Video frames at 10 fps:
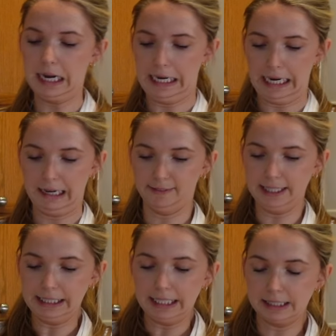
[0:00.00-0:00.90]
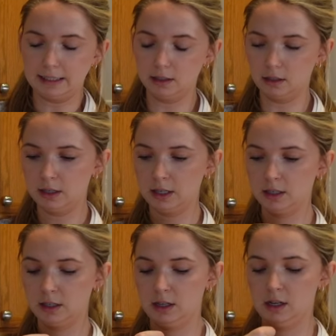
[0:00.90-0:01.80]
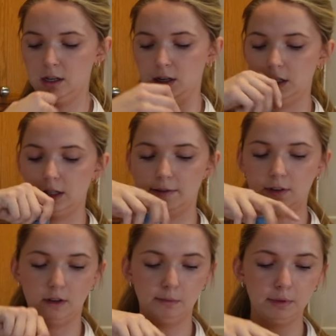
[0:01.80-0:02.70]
I have a nice little Sauvignon